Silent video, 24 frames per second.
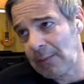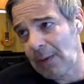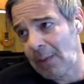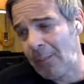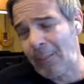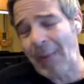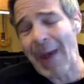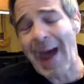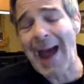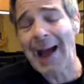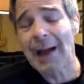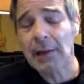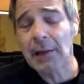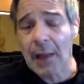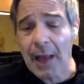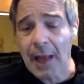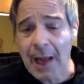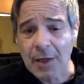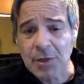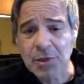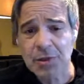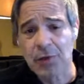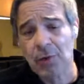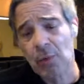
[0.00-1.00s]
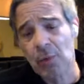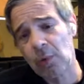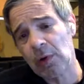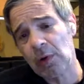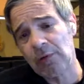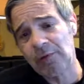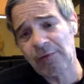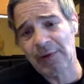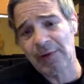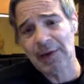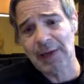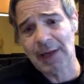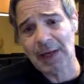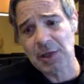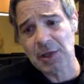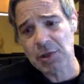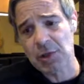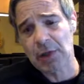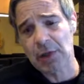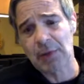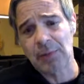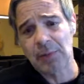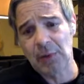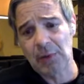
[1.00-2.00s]
a backlash in the world
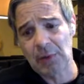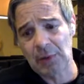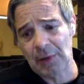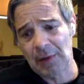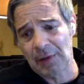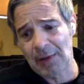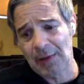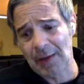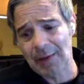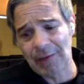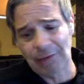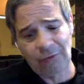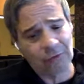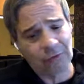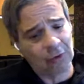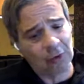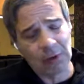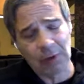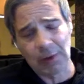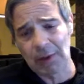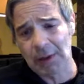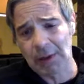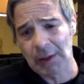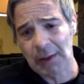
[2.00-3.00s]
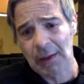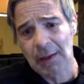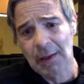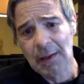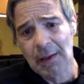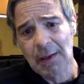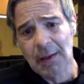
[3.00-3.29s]
financial community that certainly